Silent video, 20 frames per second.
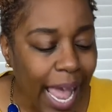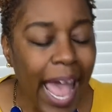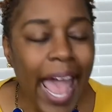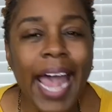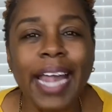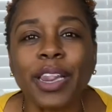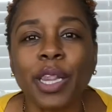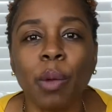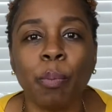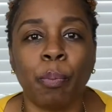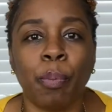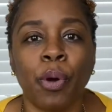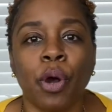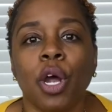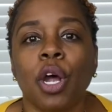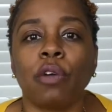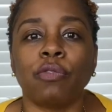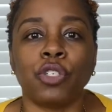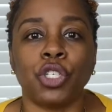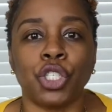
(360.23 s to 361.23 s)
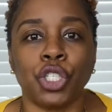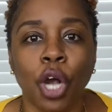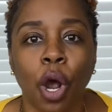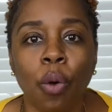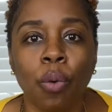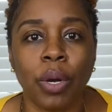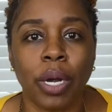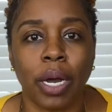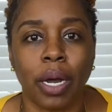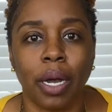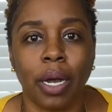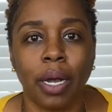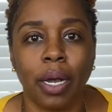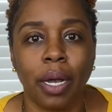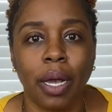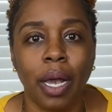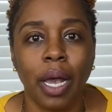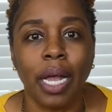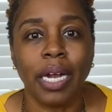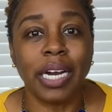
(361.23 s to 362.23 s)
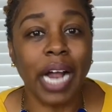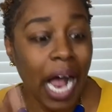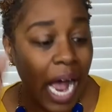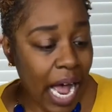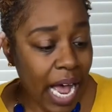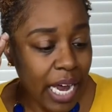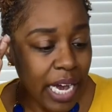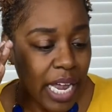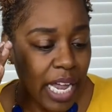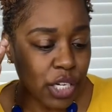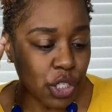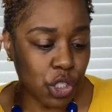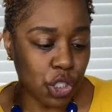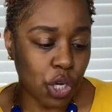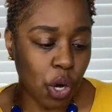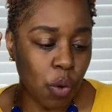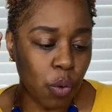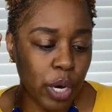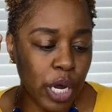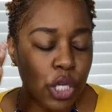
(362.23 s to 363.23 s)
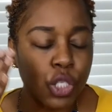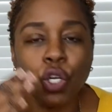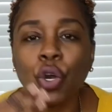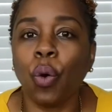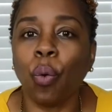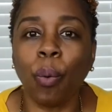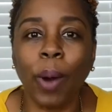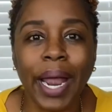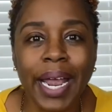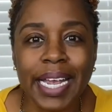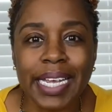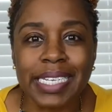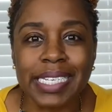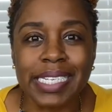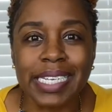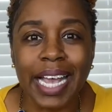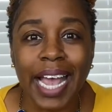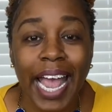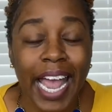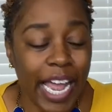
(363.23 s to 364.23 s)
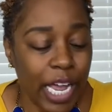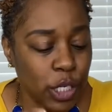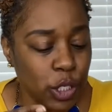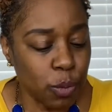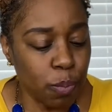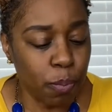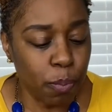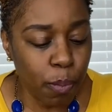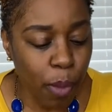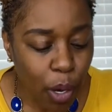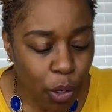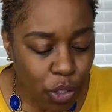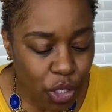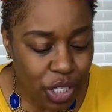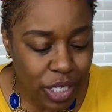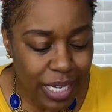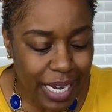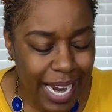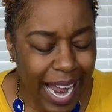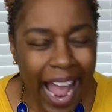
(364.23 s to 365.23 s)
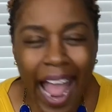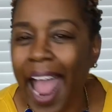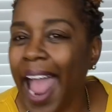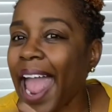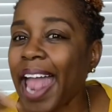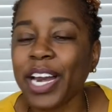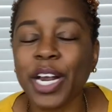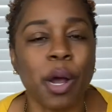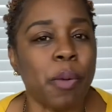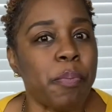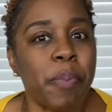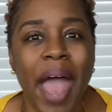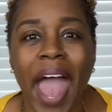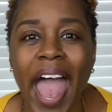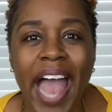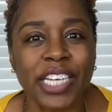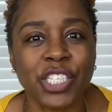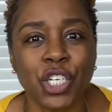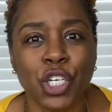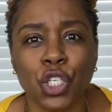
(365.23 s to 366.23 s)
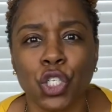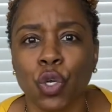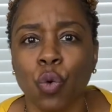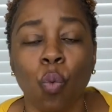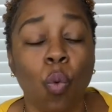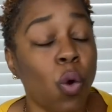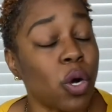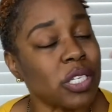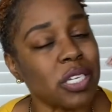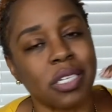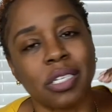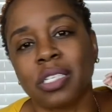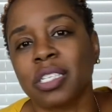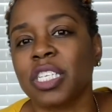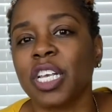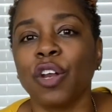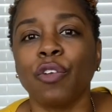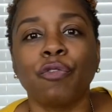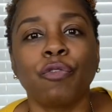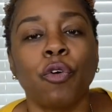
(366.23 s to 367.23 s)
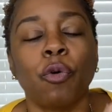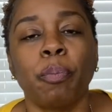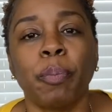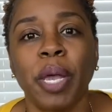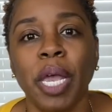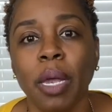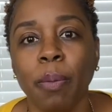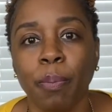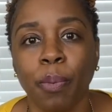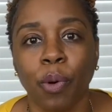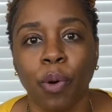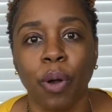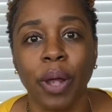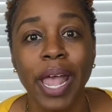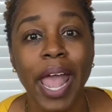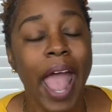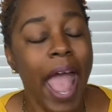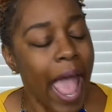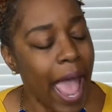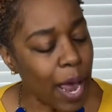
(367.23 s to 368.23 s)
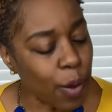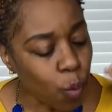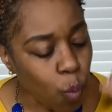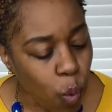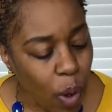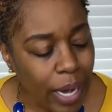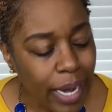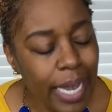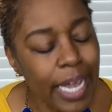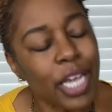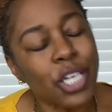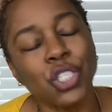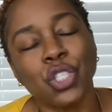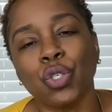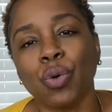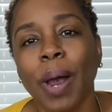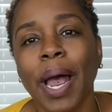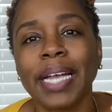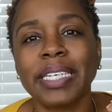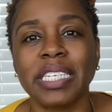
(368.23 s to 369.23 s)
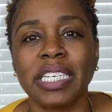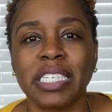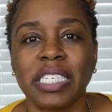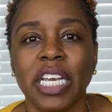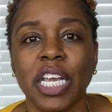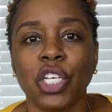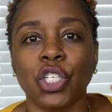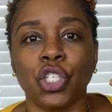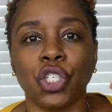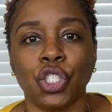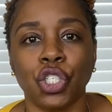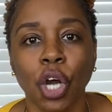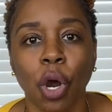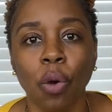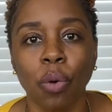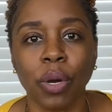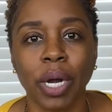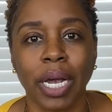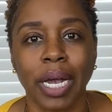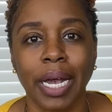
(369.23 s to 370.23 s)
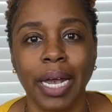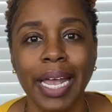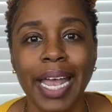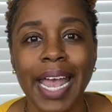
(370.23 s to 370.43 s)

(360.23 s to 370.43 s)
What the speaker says: at the book of Jonah, God has shown his grace, his mercy, and compassion towards a sinful people. And what he is trying to teach Jonah